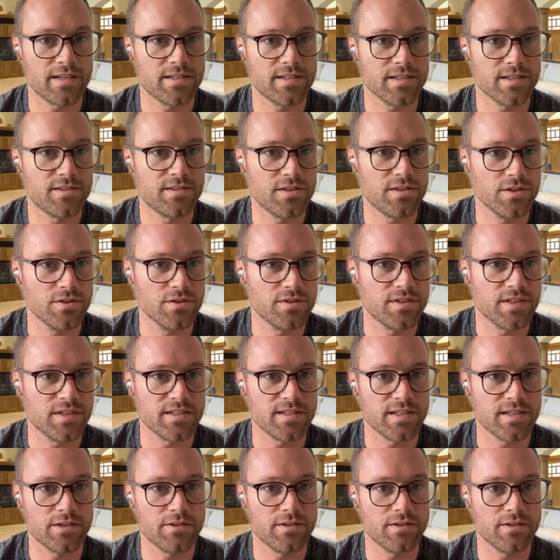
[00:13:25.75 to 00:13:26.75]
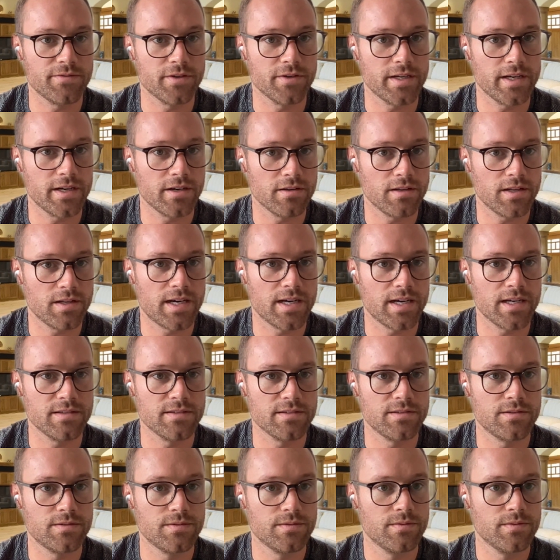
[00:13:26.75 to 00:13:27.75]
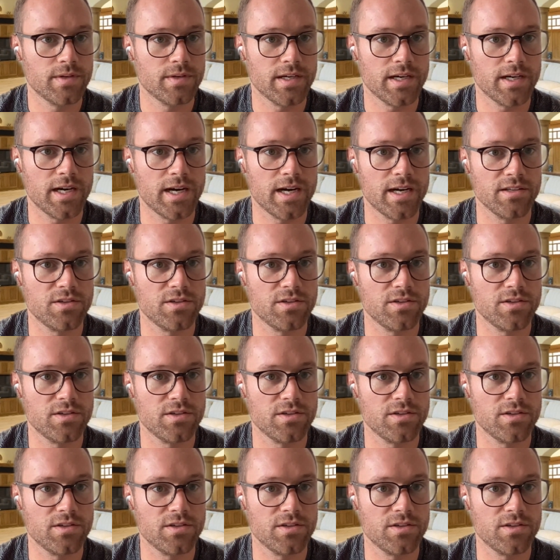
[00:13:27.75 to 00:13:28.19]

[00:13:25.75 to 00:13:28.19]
got access to 600 different airlines,